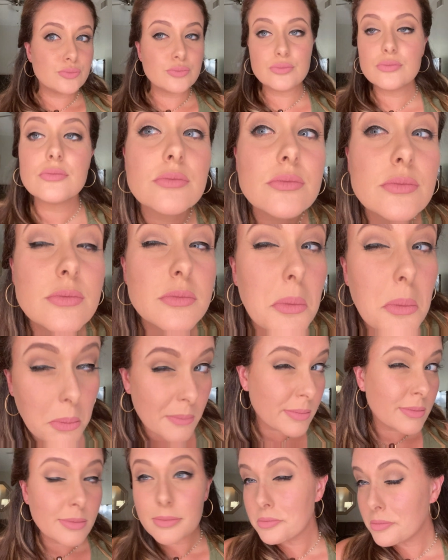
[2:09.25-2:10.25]
if it's real,
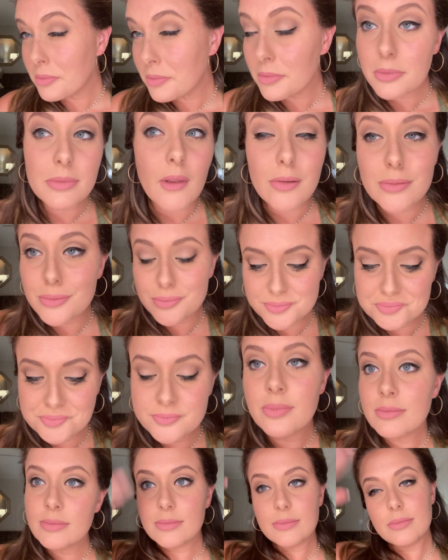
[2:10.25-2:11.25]
cause when we're
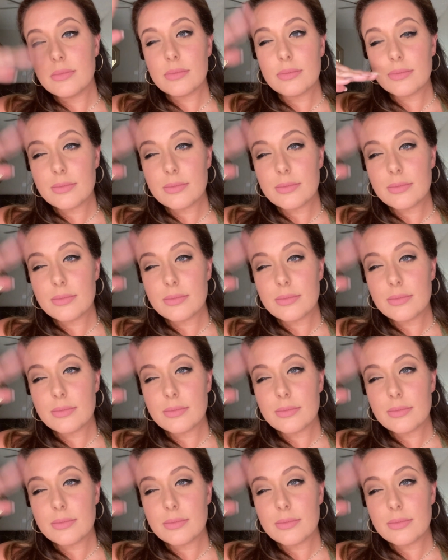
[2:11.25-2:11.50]
doing our